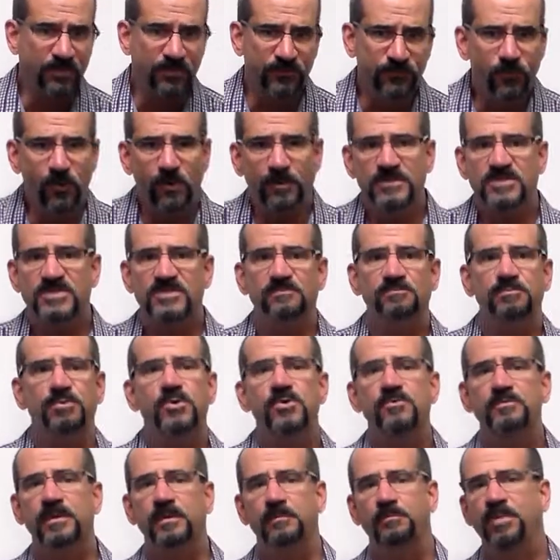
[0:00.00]
Performance
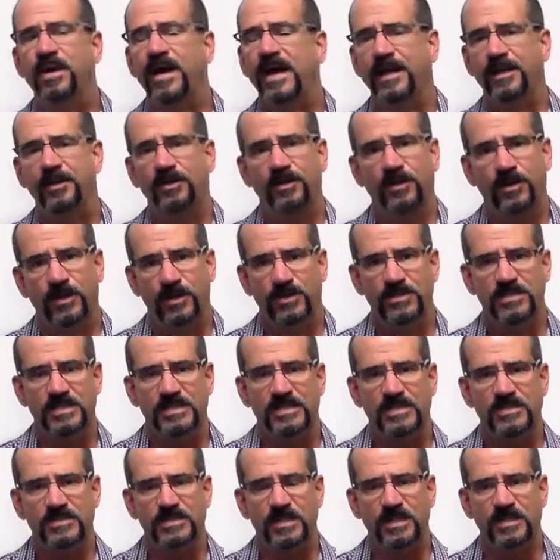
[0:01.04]
improvement, by and large,
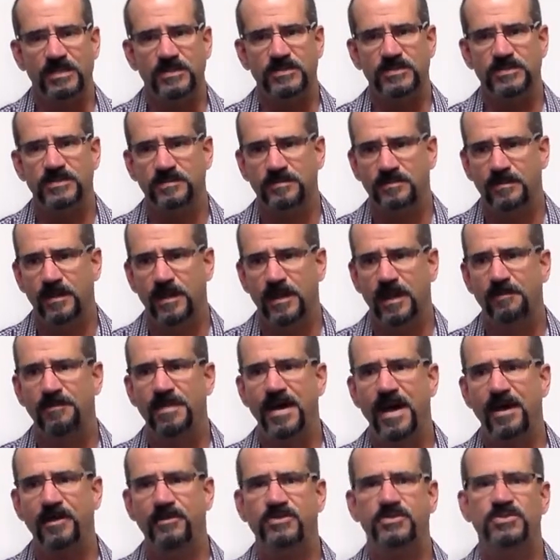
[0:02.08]
is
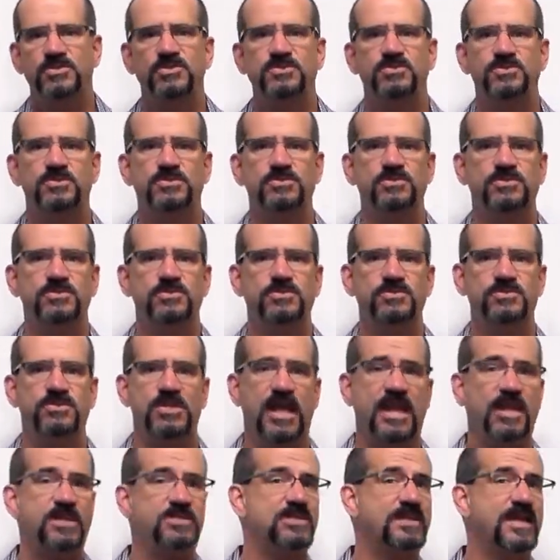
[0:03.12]
about
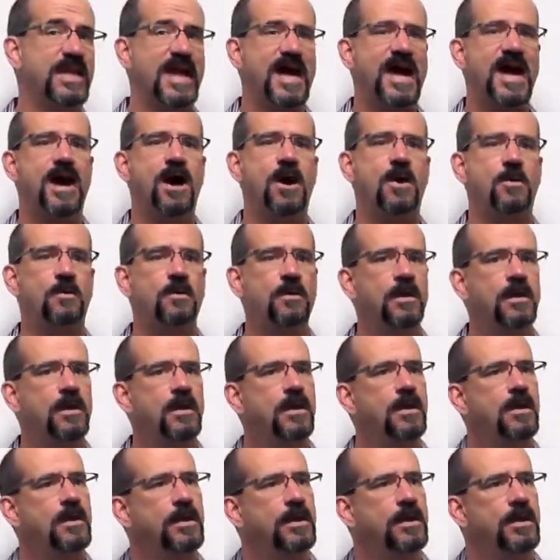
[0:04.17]
changing how
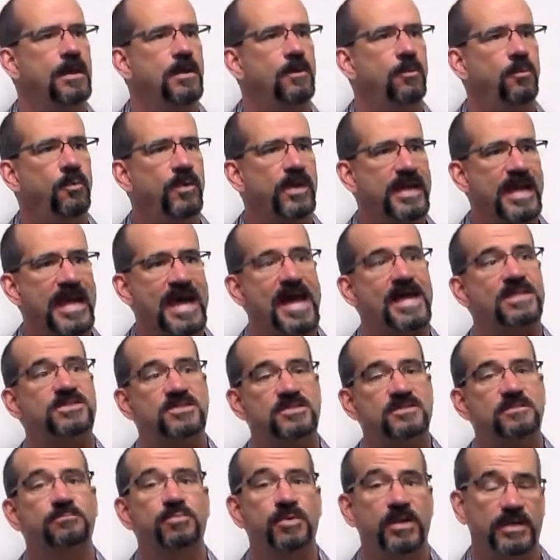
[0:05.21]
we
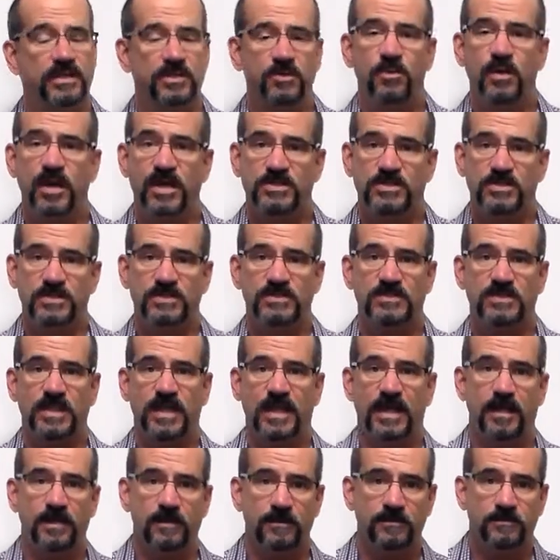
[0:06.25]
ask the brain
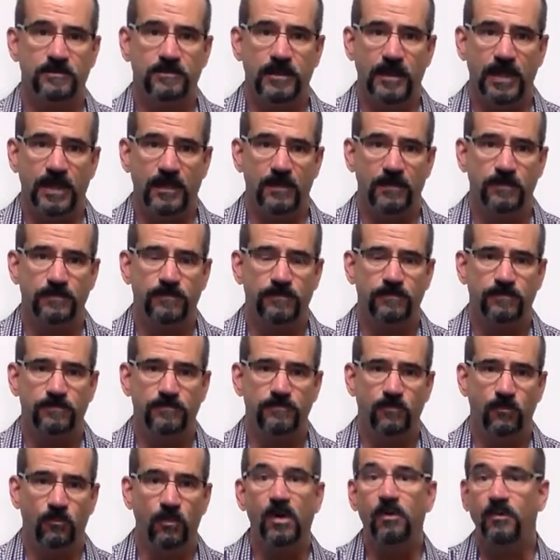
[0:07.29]
questions and
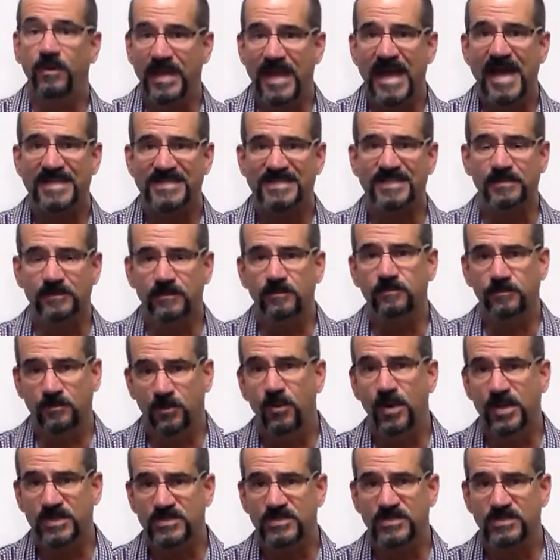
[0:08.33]
what we ask it, the
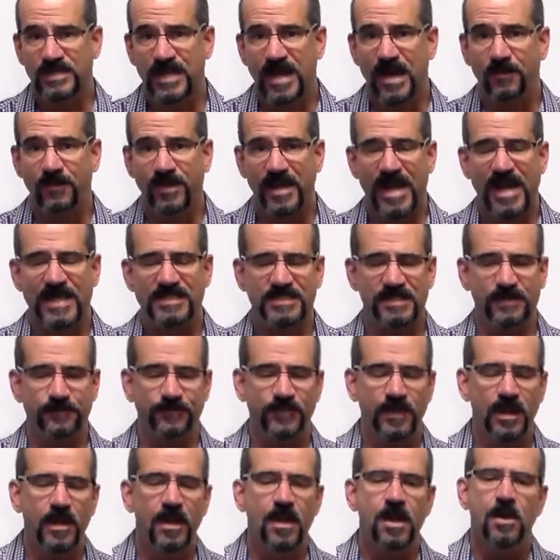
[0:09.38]
questions and how we ask it.
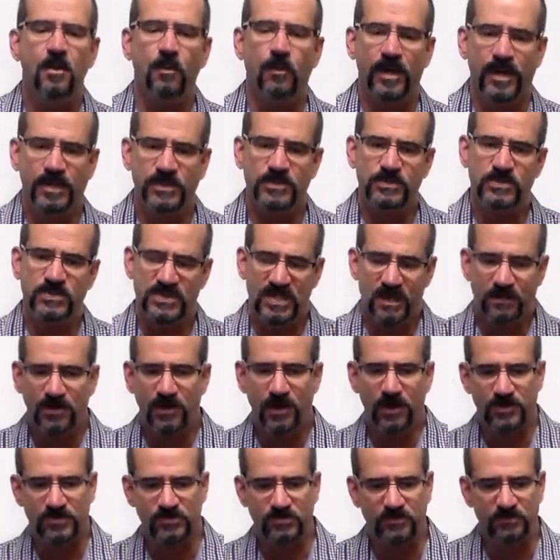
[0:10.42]
When I do
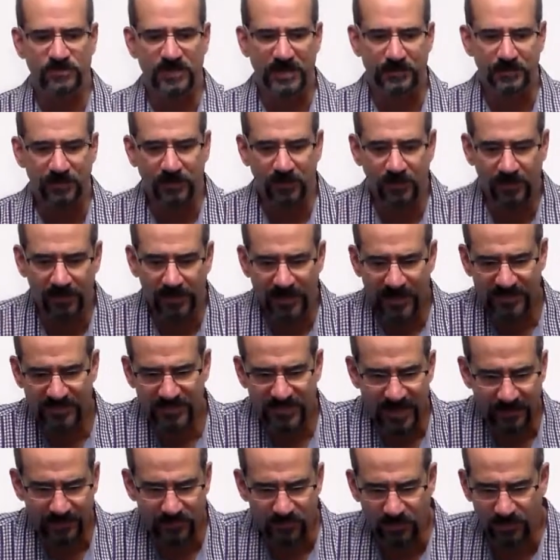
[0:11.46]
seminars with people, a lot of
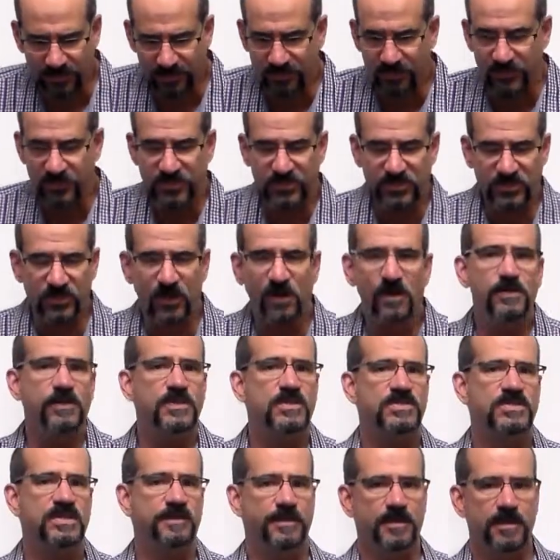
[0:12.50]
times what I'll do is start
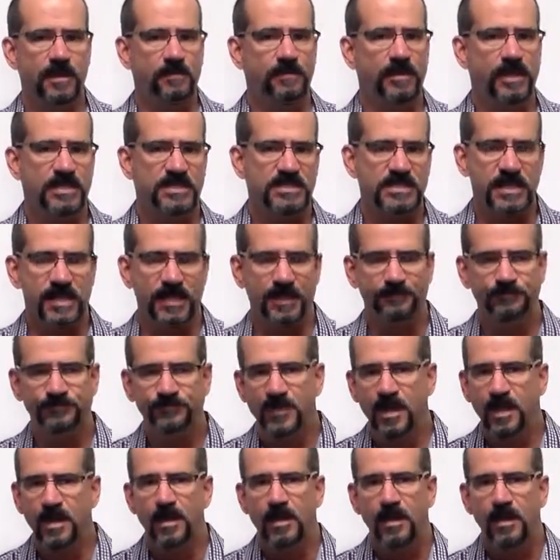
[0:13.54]
the seminar by saying,